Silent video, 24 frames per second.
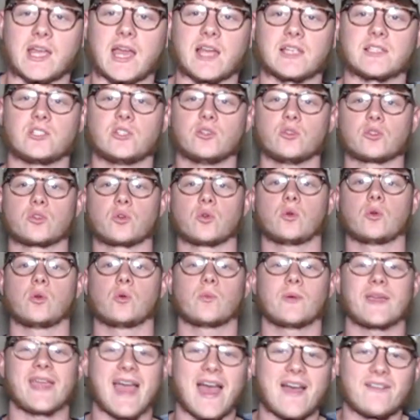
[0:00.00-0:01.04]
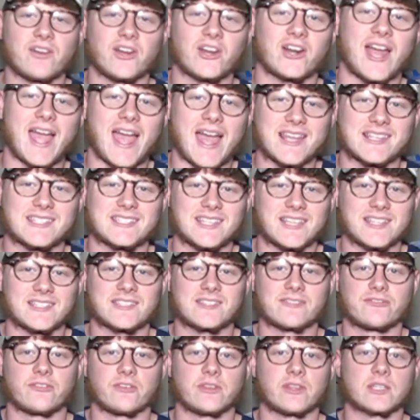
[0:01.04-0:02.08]
as usual, we have our
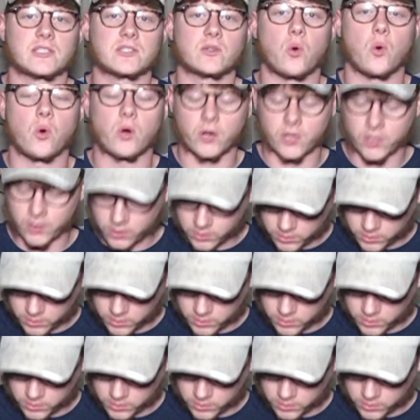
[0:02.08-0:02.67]
assets for this quarter.